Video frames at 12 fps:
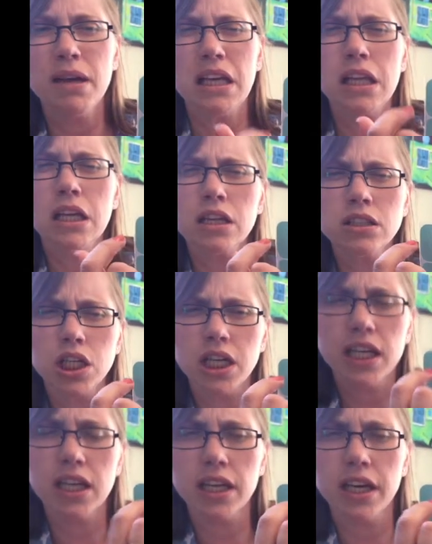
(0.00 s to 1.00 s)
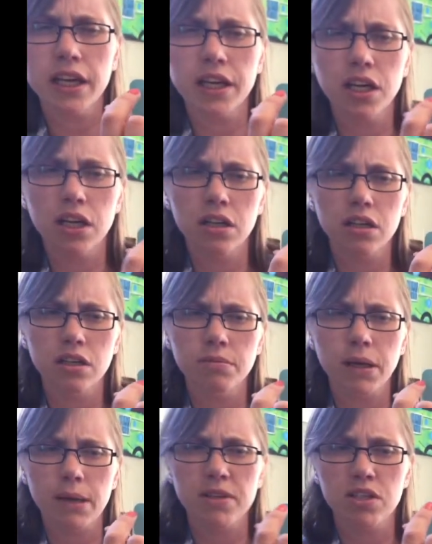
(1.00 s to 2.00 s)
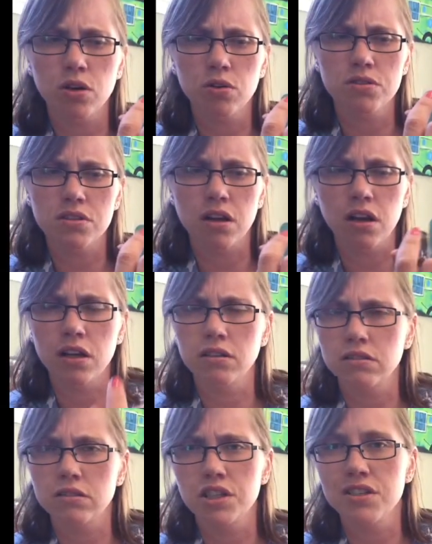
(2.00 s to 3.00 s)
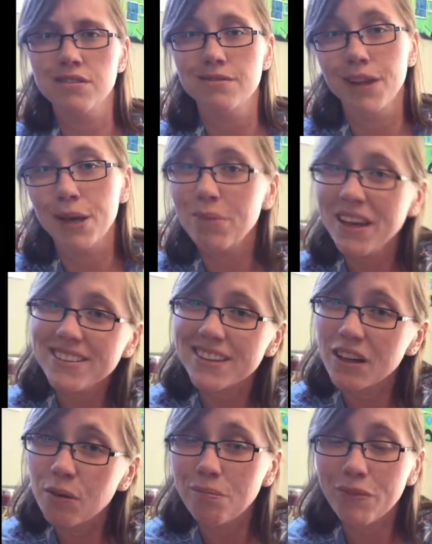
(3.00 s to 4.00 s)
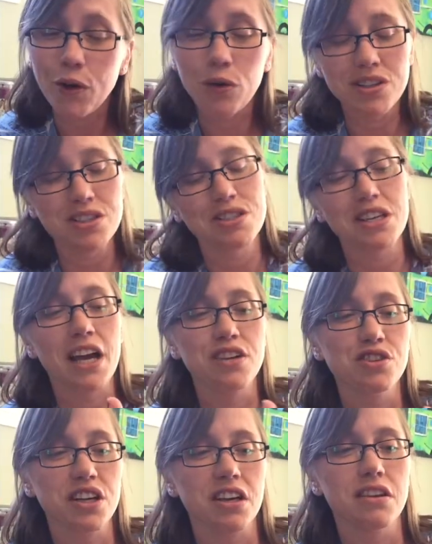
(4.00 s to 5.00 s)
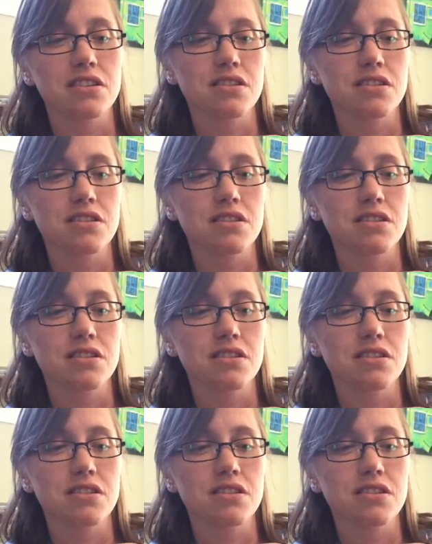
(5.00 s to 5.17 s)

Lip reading: be a little tricky to get your baby toes on just like painting them, though. It's just kind of tricky because